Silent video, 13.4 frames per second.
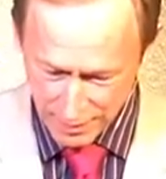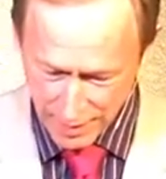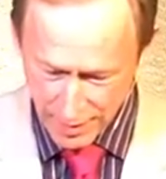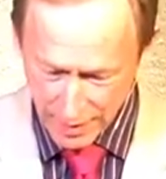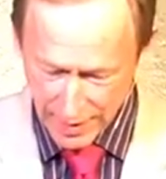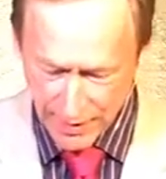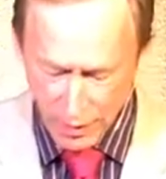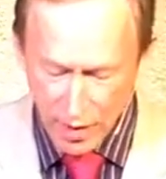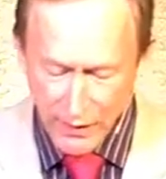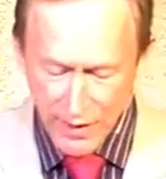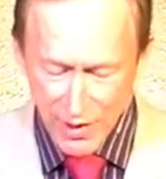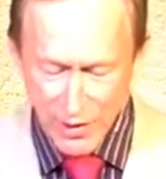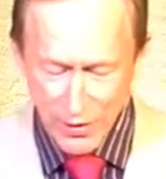And during
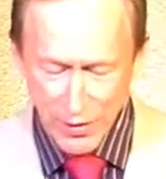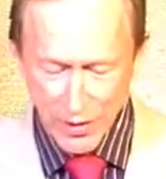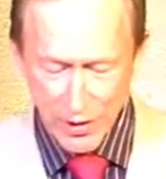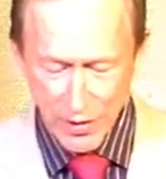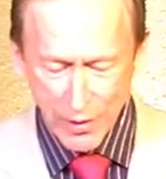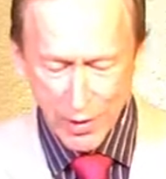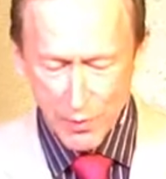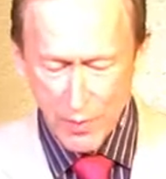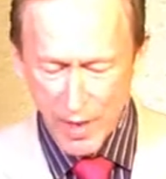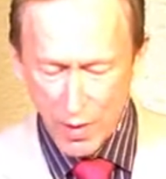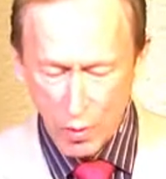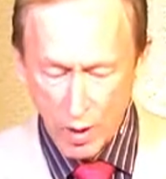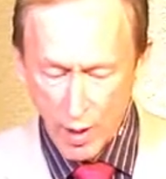these two years, my
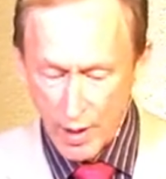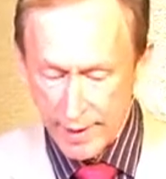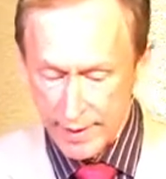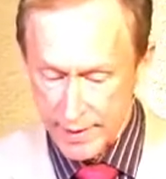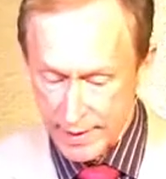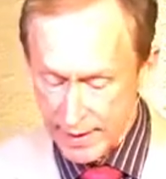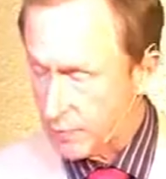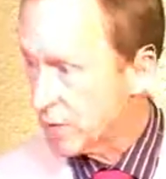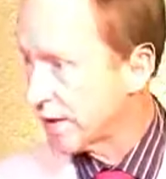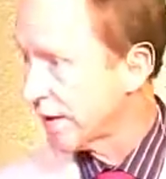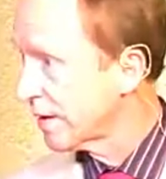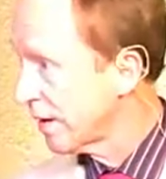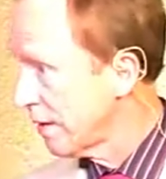why has deepened and
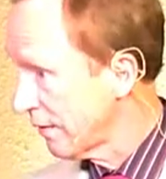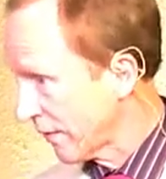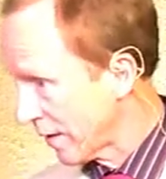clarified,